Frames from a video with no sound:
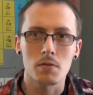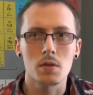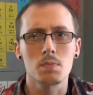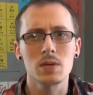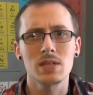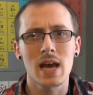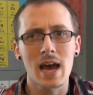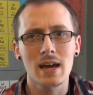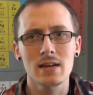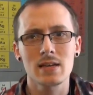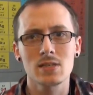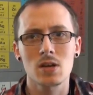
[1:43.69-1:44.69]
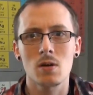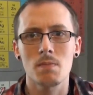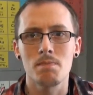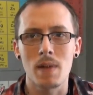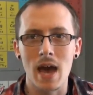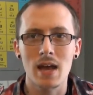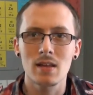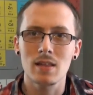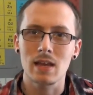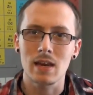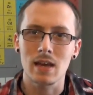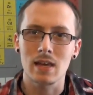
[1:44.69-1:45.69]
the protagonists are
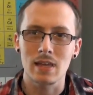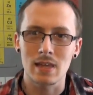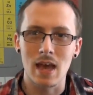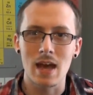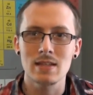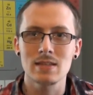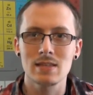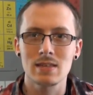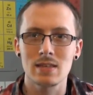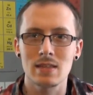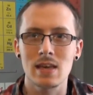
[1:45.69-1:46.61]
battling against